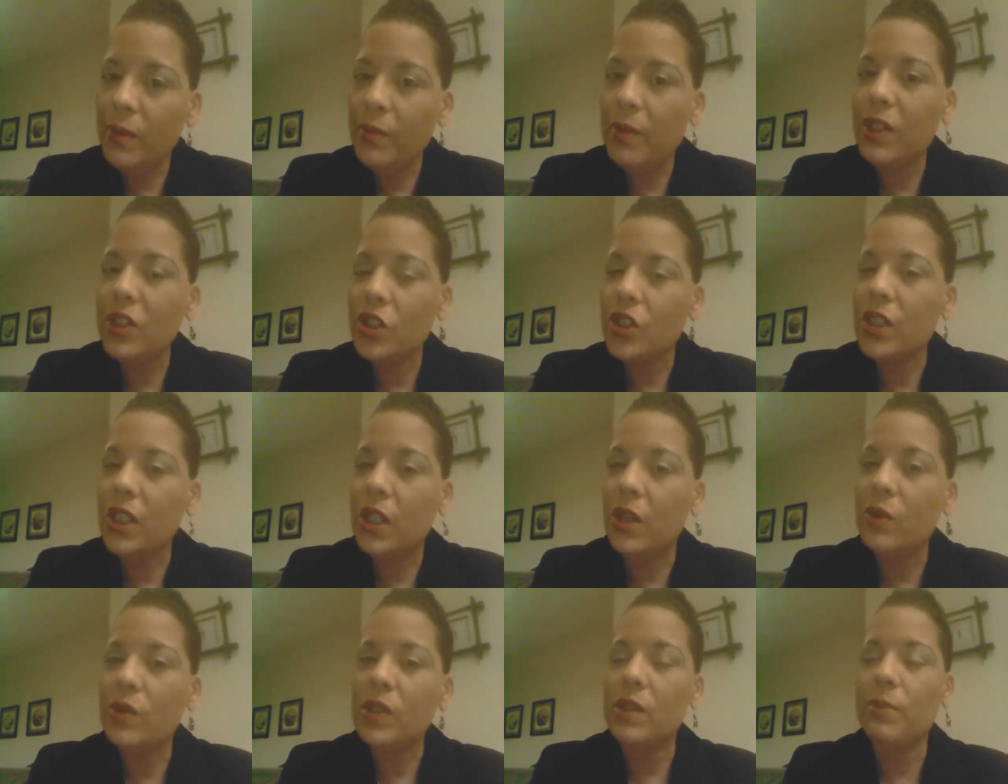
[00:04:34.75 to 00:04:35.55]
much
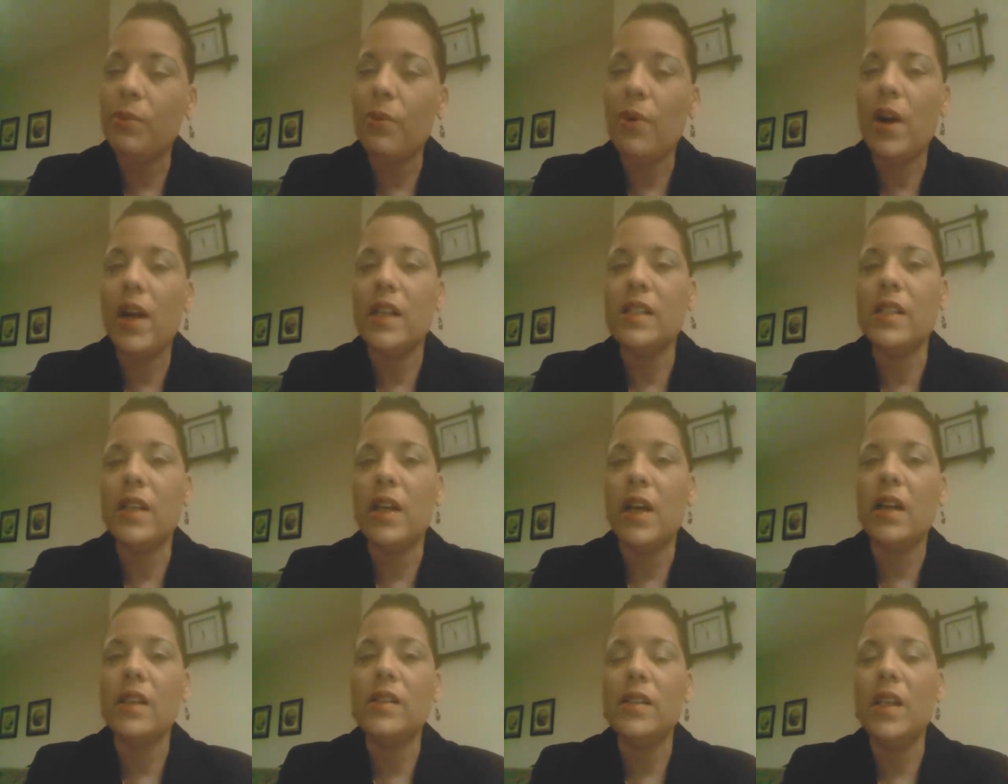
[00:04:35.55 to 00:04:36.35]
slows the
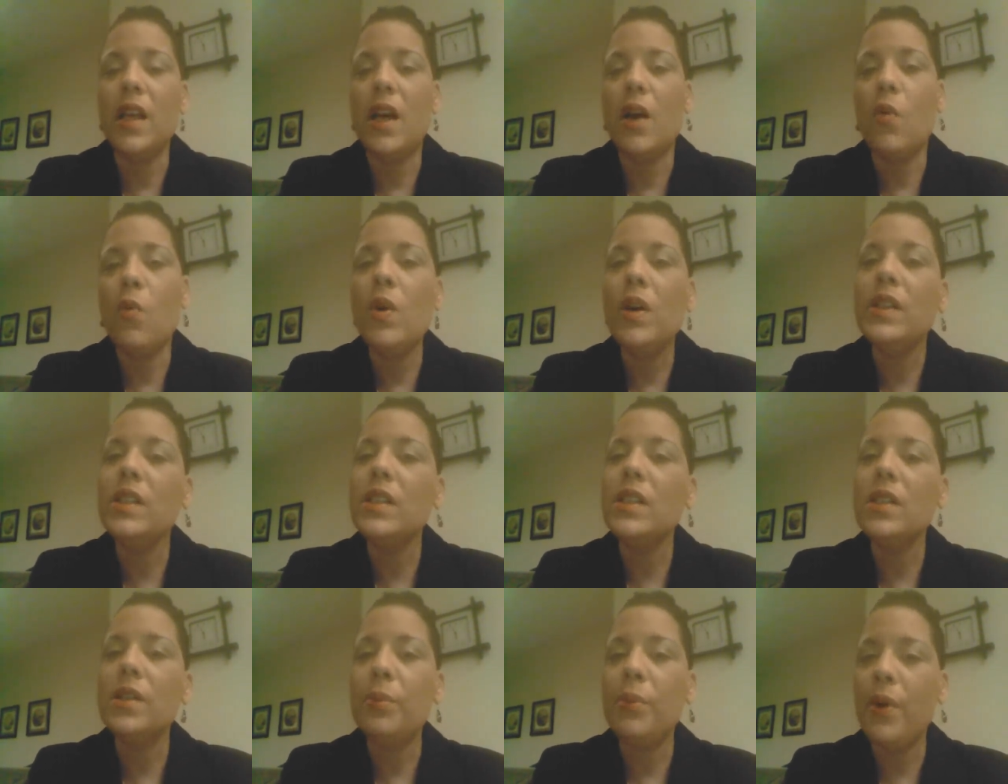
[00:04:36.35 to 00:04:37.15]
process. Now,
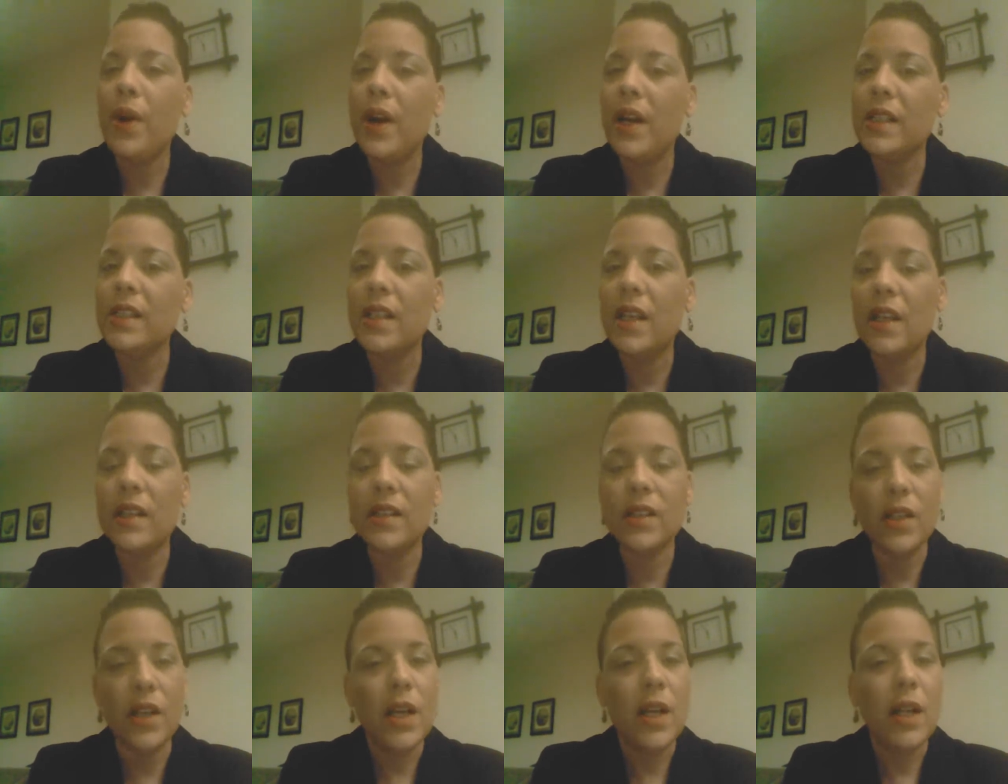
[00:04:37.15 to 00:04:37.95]
once the process